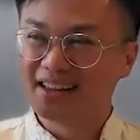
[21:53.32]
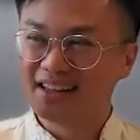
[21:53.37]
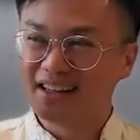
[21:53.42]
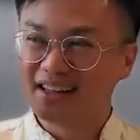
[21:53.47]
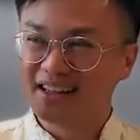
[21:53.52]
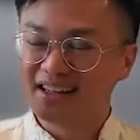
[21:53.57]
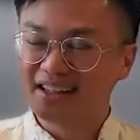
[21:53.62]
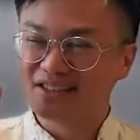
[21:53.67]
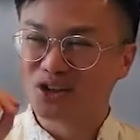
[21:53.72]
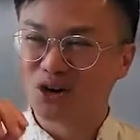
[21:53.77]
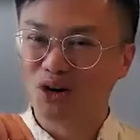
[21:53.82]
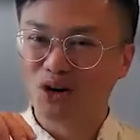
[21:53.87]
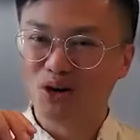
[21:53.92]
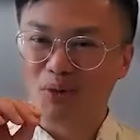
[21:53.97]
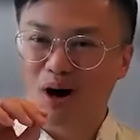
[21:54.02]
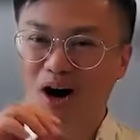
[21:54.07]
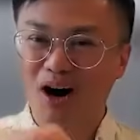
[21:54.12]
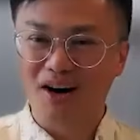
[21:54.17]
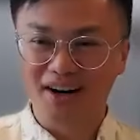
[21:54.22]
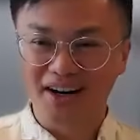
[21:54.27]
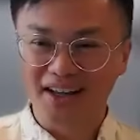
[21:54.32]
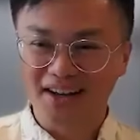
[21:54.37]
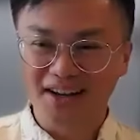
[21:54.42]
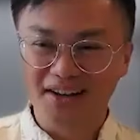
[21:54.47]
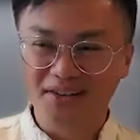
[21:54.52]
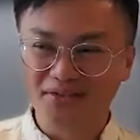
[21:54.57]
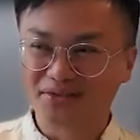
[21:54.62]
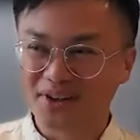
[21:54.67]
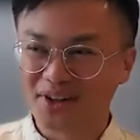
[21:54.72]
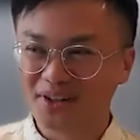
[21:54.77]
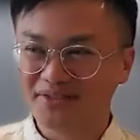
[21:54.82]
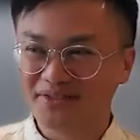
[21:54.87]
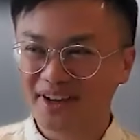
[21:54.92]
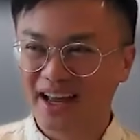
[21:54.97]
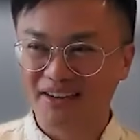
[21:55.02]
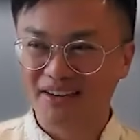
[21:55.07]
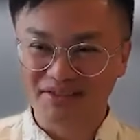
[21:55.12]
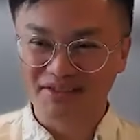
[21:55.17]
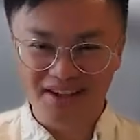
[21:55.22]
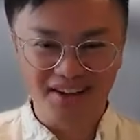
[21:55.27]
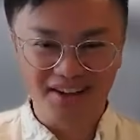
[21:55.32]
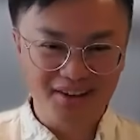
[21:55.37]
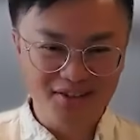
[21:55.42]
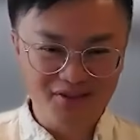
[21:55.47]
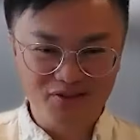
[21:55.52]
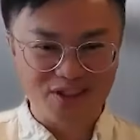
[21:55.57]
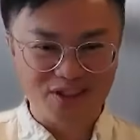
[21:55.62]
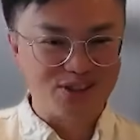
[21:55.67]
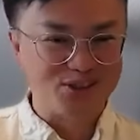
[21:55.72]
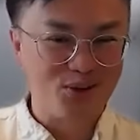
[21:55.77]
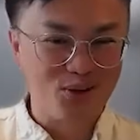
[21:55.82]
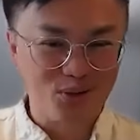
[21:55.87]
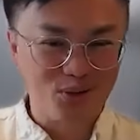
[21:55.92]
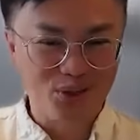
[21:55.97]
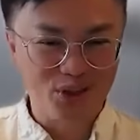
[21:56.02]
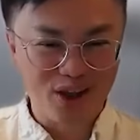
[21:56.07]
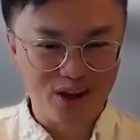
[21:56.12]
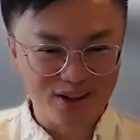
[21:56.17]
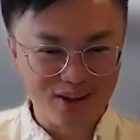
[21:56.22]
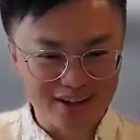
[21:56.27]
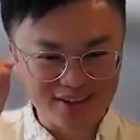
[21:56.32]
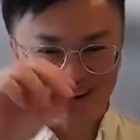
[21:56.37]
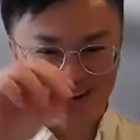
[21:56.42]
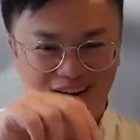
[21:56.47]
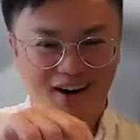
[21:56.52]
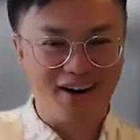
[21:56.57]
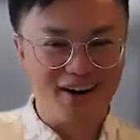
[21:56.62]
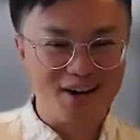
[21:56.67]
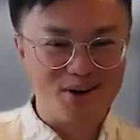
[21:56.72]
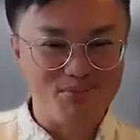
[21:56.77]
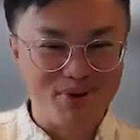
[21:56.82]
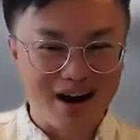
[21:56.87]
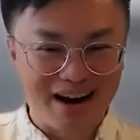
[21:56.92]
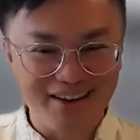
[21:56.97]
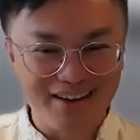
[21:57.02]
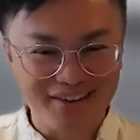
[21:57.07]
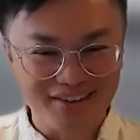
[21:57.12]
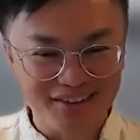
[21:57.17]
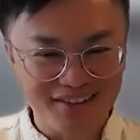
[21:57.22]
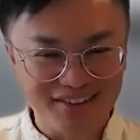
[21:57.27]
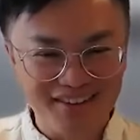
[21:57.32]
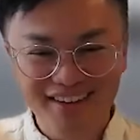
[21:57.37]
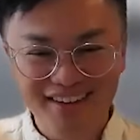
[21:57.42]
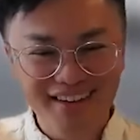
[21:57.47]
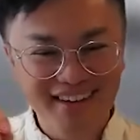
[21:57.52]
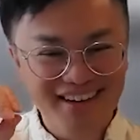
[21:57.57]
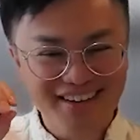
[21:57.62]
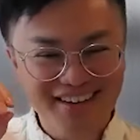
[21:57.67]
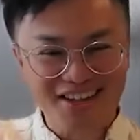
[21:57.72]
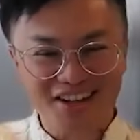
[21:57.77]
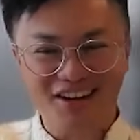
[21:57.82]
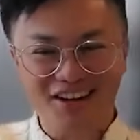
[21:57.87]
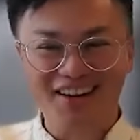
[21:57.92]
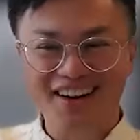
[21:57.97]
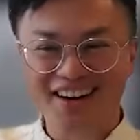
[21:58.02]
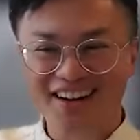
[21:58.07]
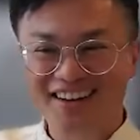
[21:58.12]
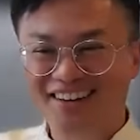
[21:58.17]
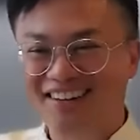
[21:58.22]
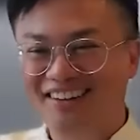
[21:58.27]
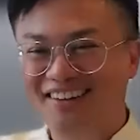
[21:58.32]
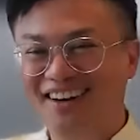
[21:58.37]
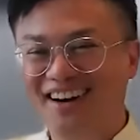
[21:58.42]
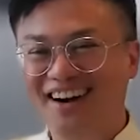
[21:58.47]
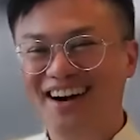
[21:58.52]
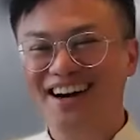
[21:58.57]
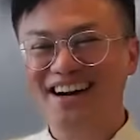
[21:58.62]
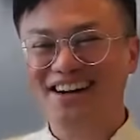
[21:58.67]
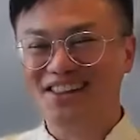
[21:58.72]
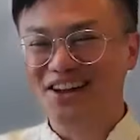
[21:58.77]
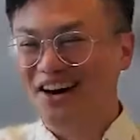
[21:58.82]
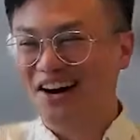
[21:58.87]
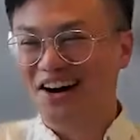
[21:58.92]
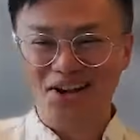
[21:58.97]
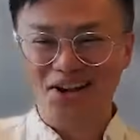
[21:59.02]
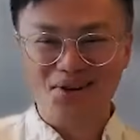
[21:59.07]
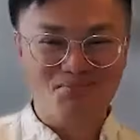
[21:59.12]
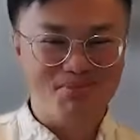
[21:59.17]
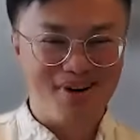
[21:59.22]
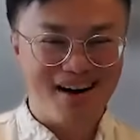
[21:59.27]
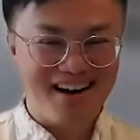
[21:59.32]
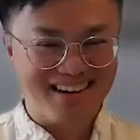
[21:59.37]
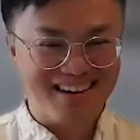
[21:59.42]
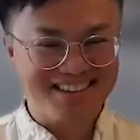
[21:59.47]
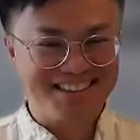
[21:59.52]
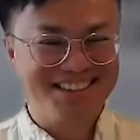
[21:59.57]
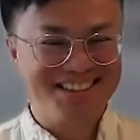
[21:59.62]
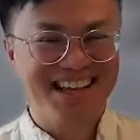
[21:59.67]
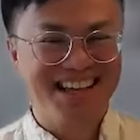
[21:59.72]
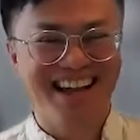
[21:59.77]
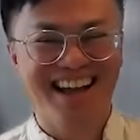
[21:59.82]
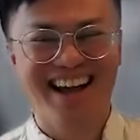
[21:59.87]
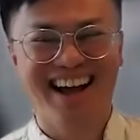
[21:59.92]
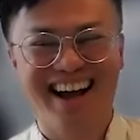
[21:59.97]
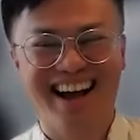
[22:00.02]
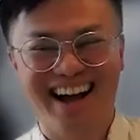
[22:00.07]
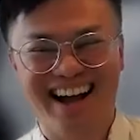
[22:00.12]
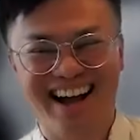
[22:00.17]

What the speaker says: the term audit in front of every physical thing, like the audit binder, the audit cart, the audit box.